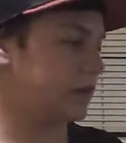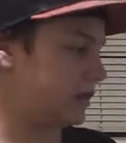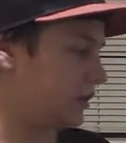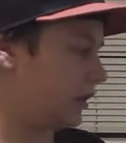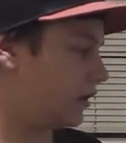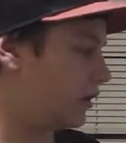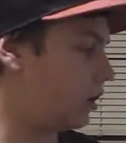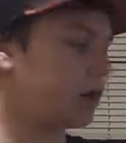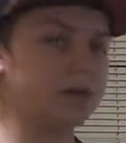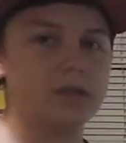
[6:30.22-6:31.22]
the
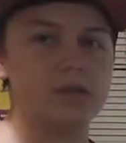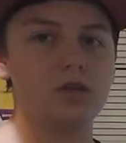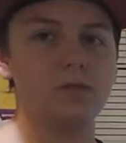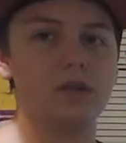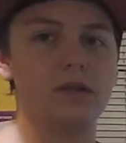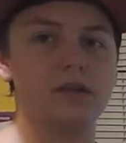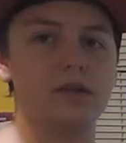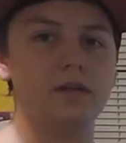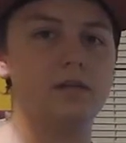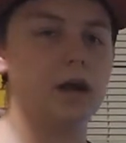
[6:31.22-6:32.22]
Oculus still plugged
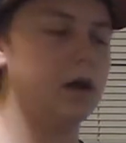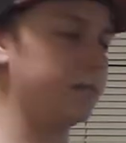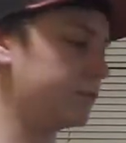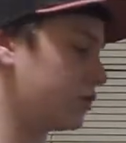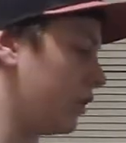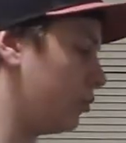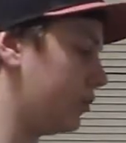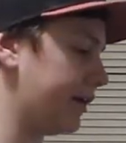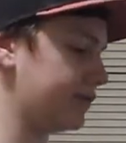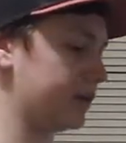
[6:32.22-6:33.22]
in, so I
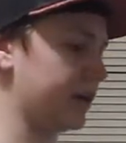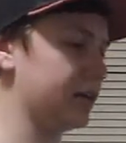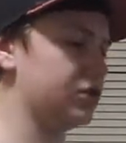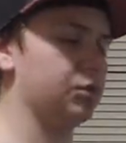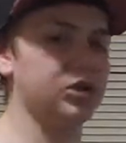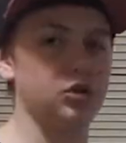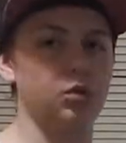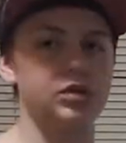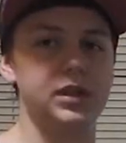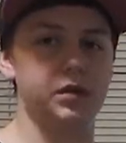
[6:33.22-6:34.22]
won't have to kind of switch
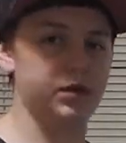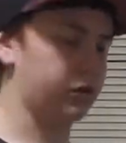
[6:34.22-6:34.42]
cords out in